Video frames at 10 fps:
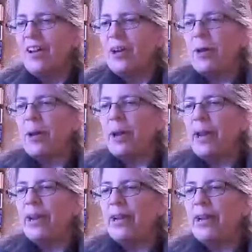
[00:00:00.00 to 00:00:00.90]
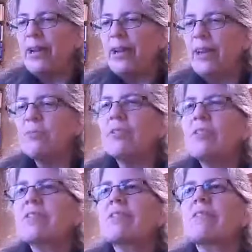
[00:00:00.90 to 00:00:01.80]
And it
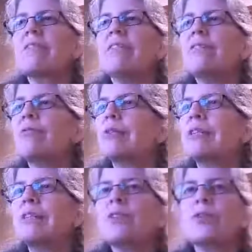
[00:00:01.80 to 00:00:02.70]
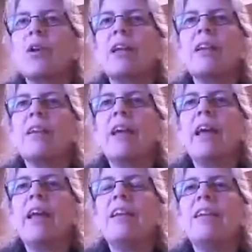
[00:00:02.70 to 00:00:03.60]
was interesting to try
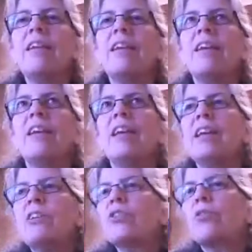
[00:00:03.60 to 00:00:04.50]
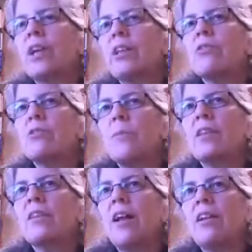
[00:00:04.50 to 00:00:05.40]
and integrate those
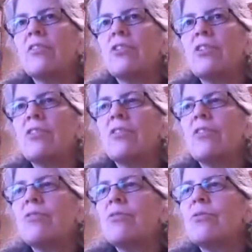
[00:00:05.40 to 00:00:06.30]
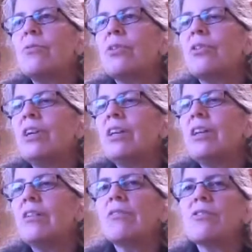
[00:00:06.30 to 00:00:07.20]
methodologies. So those who are in
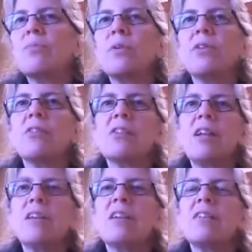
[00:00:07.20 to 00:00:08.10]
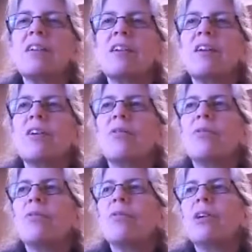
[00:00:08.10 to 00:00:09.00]
interdisciplinary studies
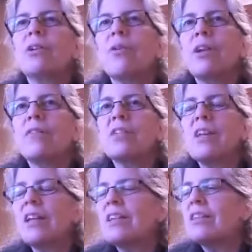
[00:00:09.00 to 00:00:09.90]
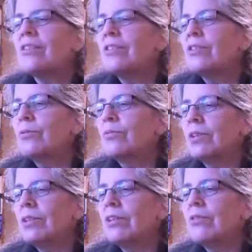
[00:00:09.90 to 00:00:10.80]
or integrative studies, you're
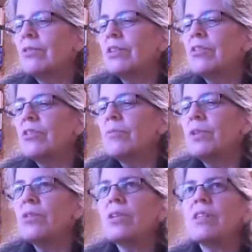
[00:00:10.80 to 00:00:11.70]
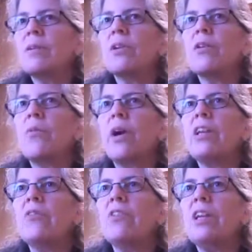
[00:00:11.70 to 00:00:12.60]
really going to be doing something
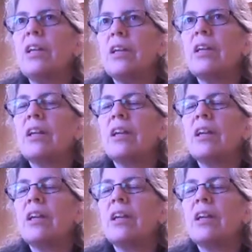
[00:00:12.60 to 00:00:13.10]
quite unique.